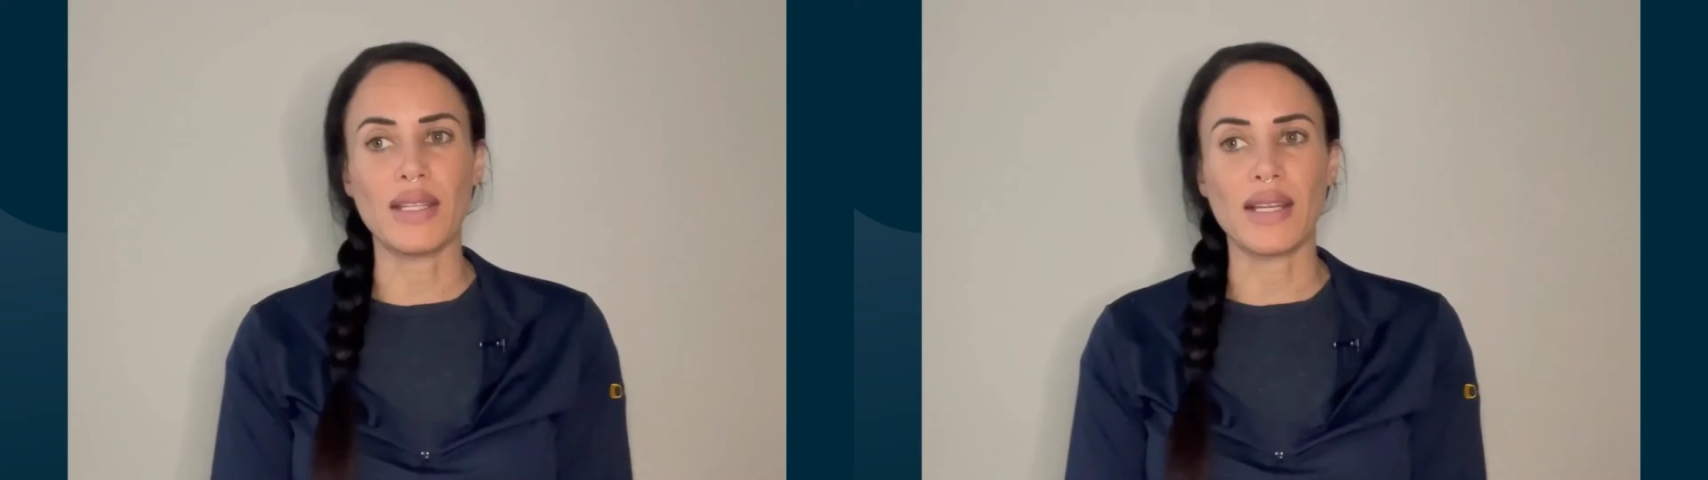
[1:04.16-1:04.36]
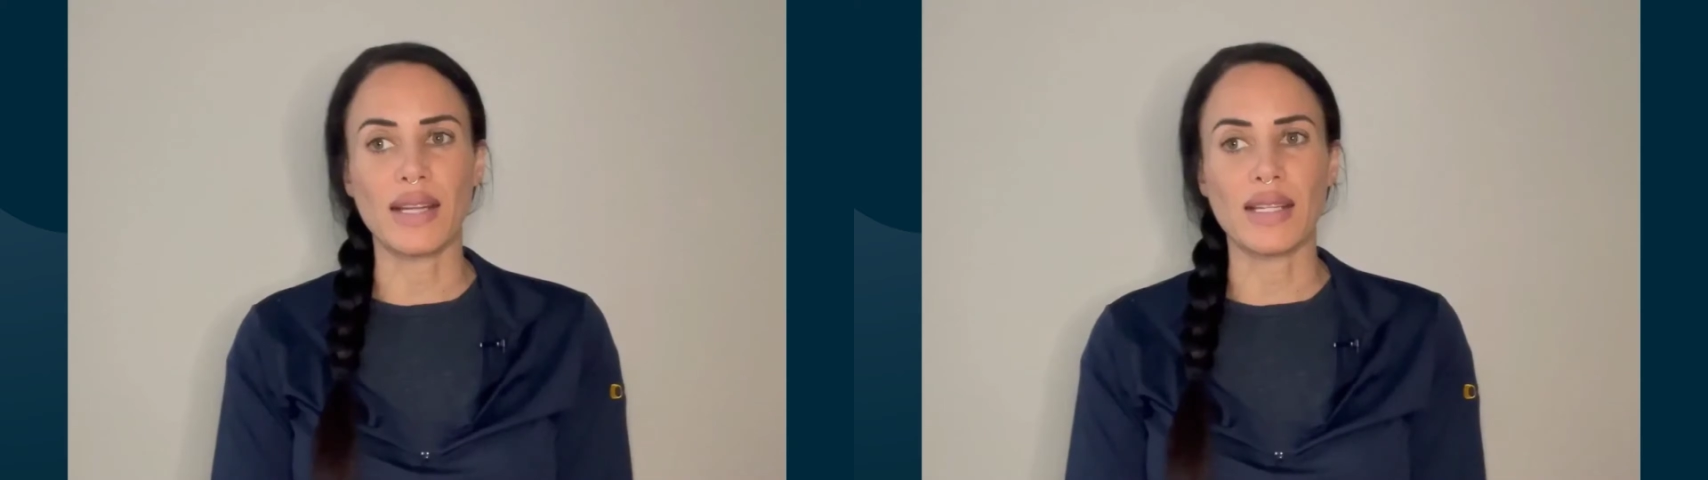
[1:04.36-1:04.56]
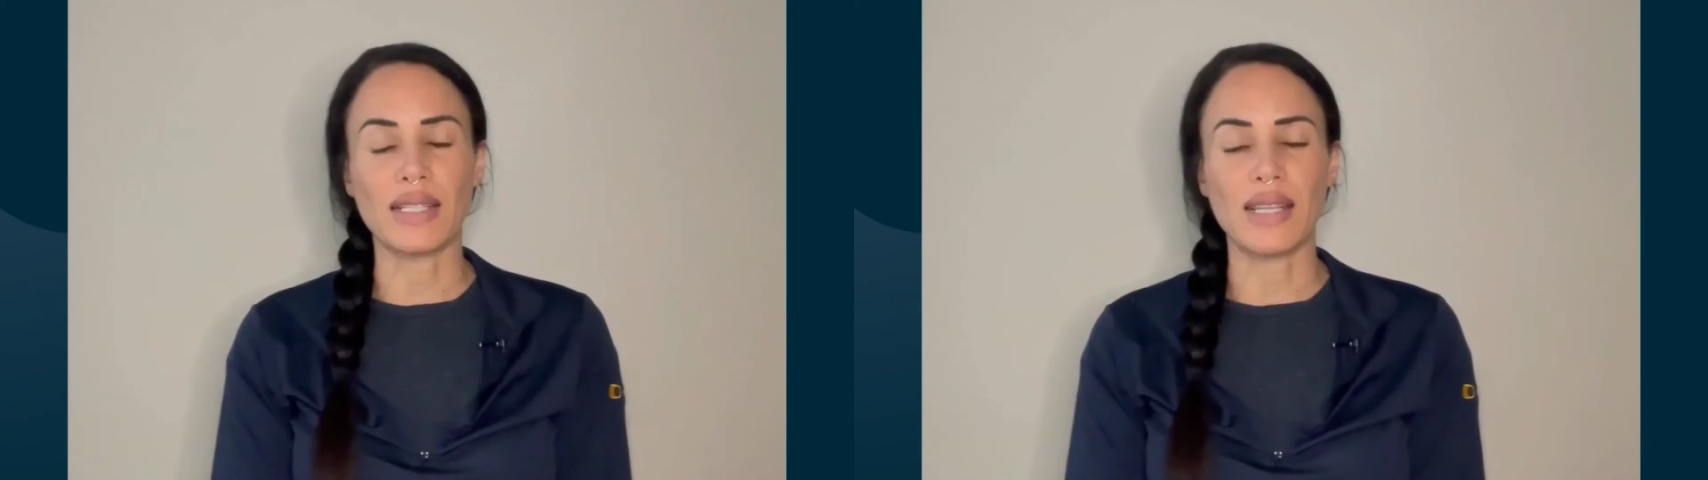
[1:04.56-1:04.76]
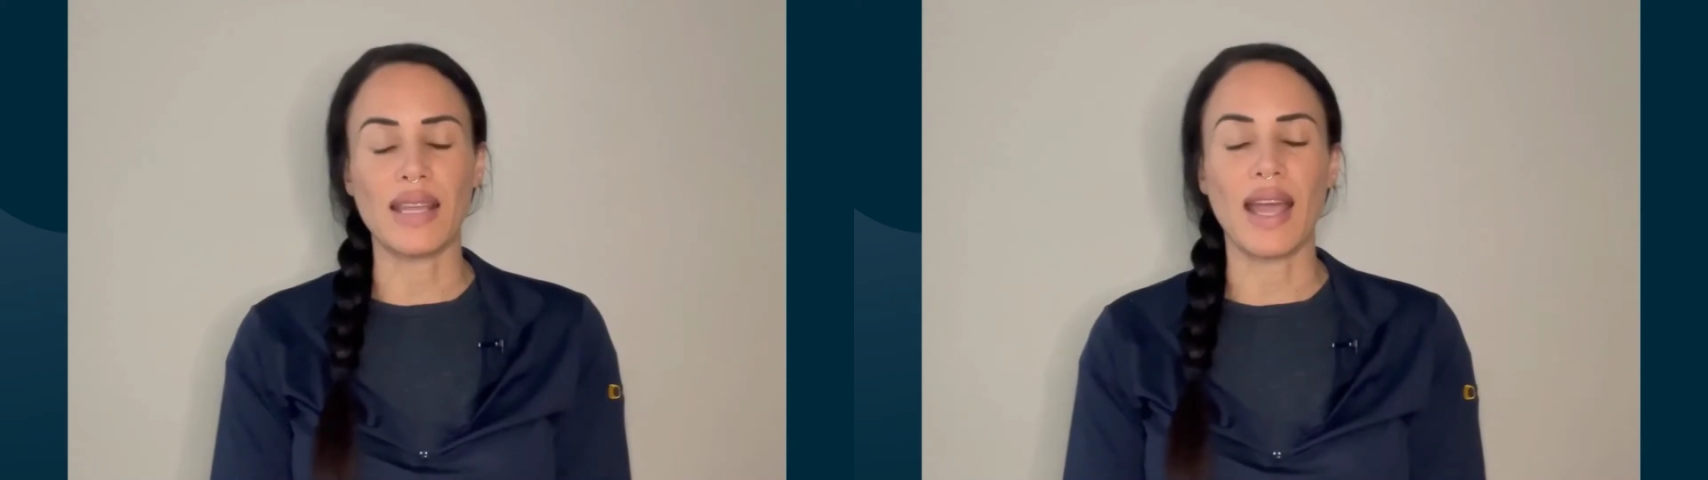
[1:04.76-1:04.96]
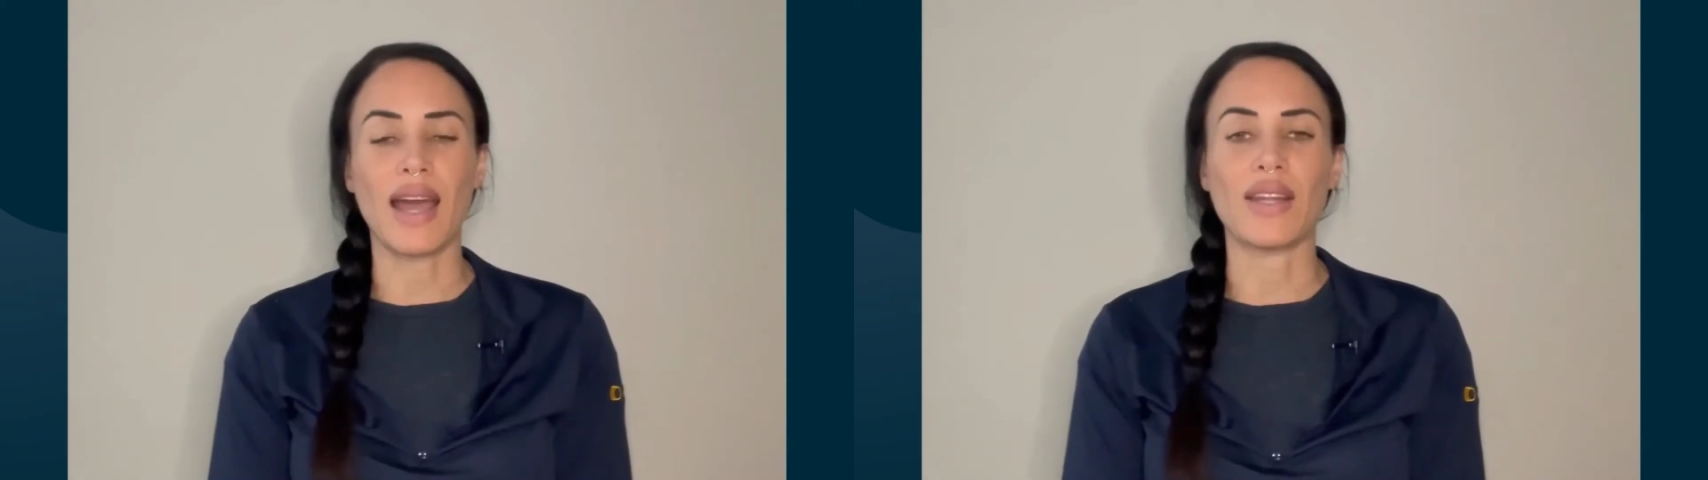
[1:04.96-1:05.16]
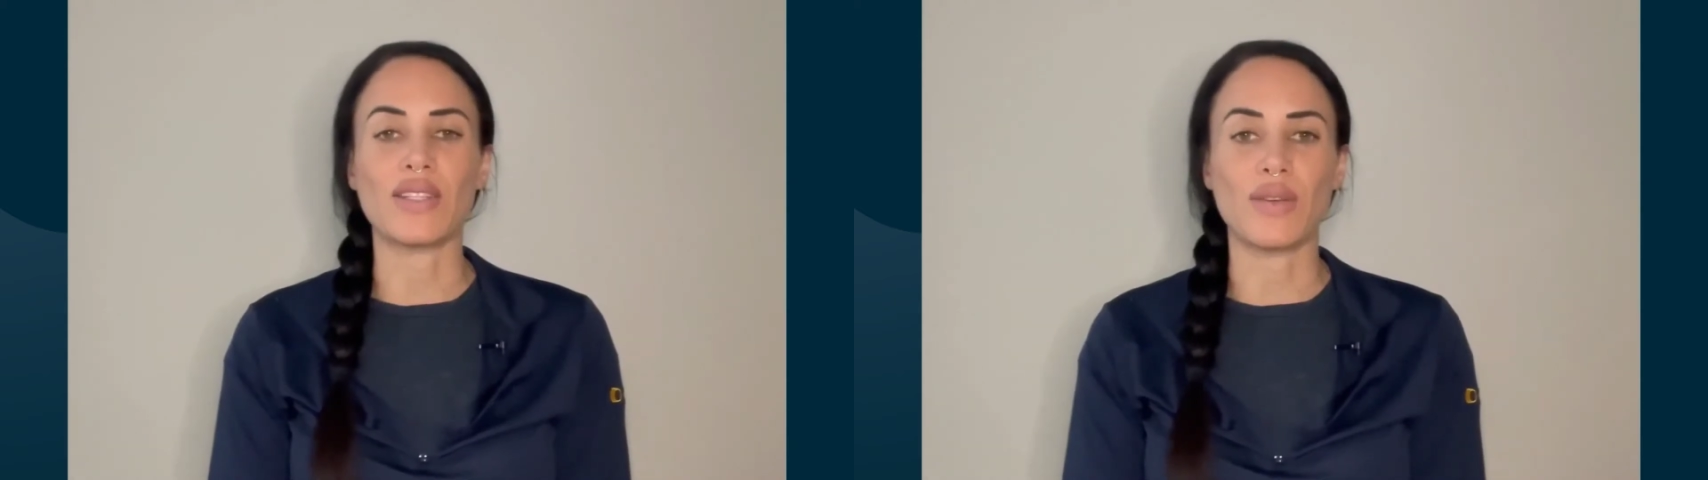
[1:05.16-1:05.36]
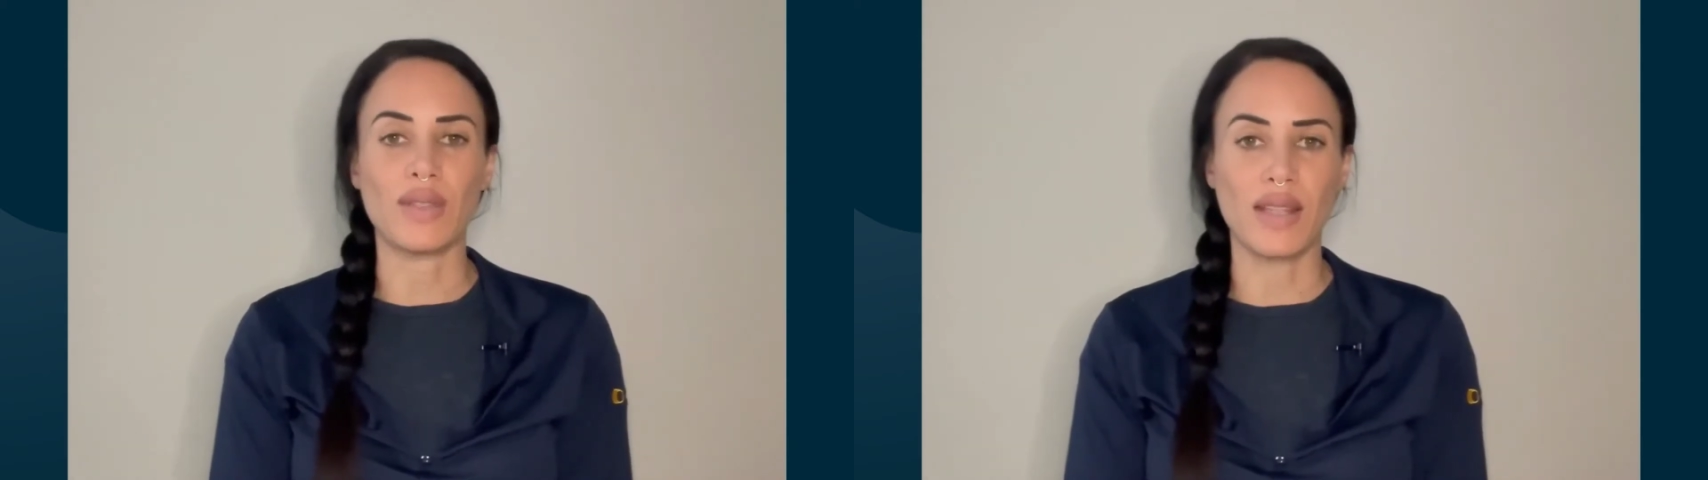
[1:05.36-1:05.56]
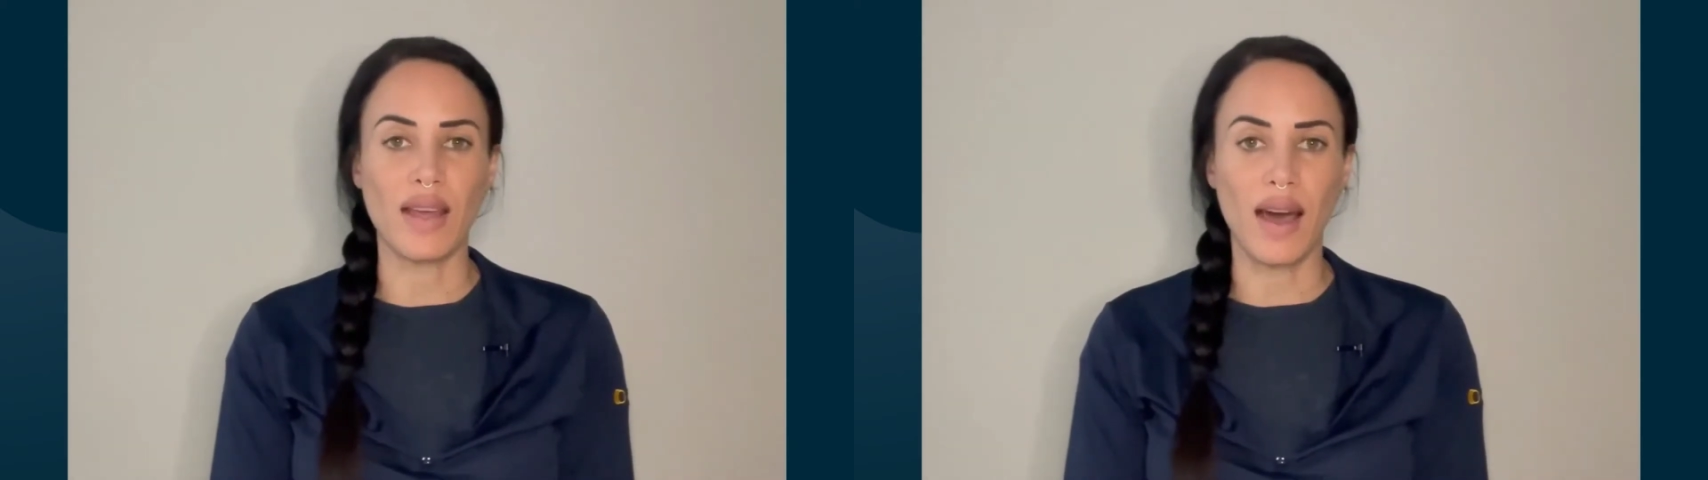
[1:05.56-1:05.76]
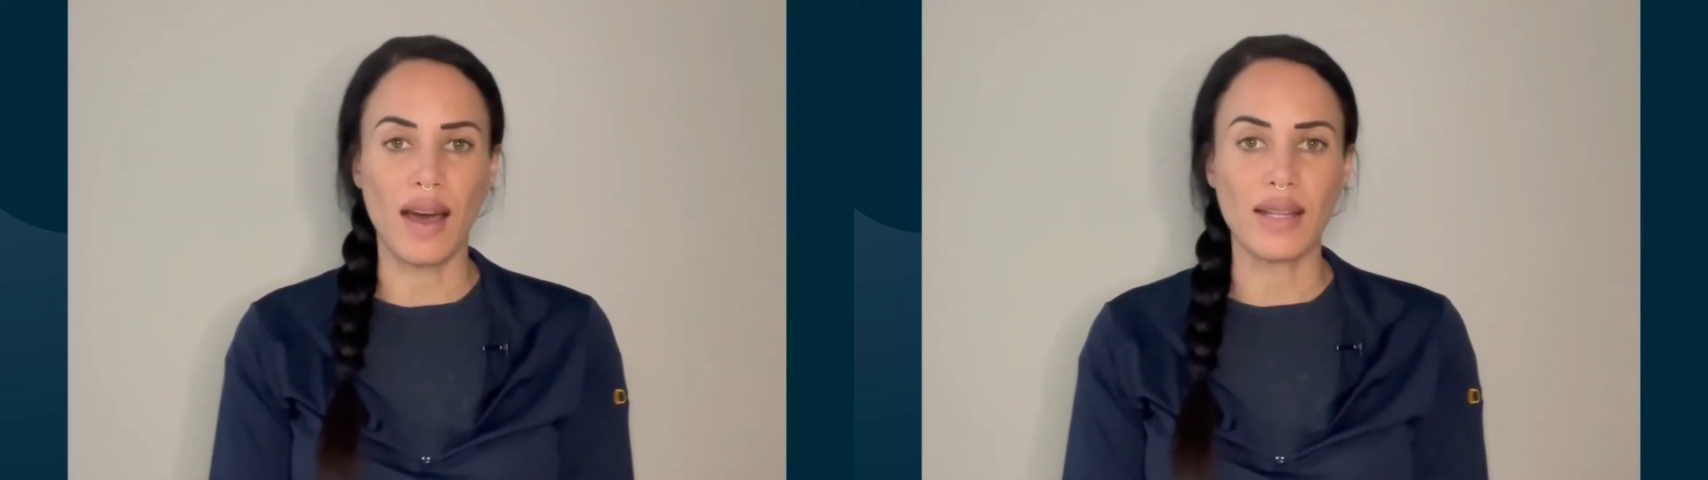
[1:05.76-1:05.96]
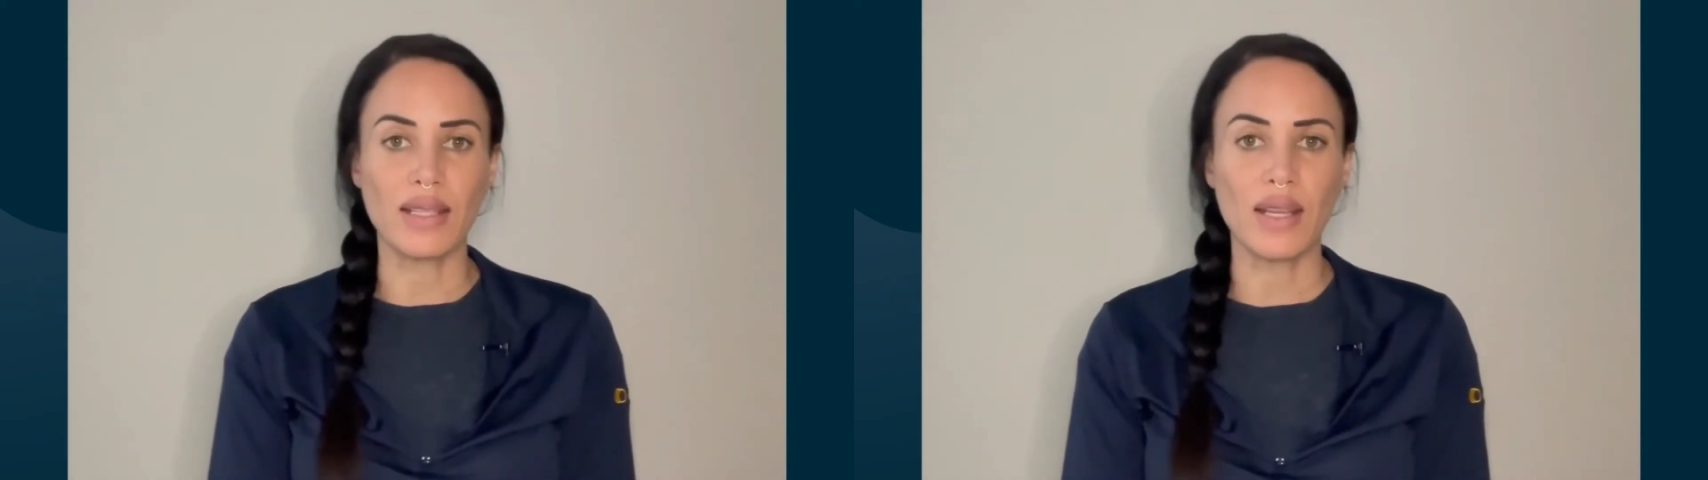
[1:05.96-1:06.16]
technically the antidote to
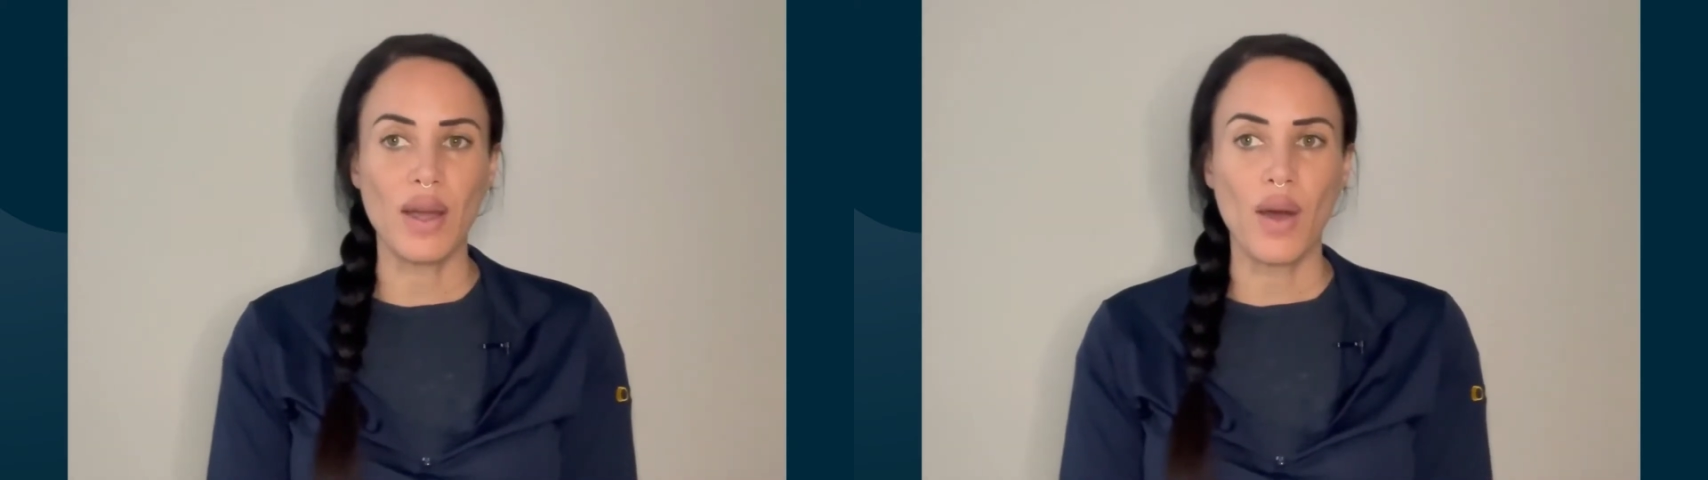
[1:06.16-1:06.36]
that.